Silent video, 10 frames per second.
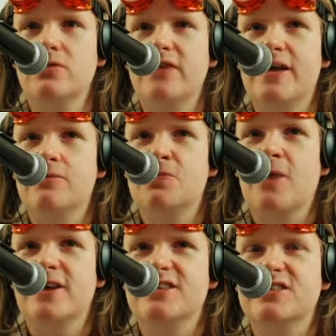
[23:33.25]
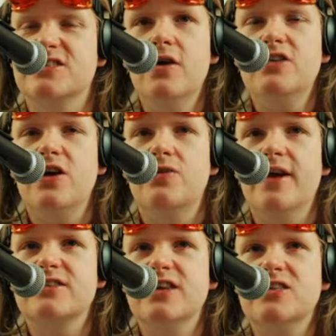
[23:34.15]
named places. So
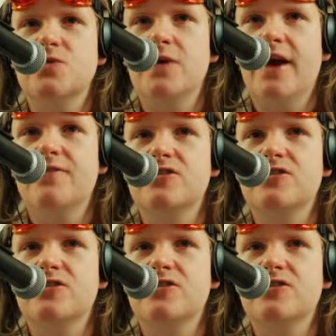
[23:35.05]
next section we have the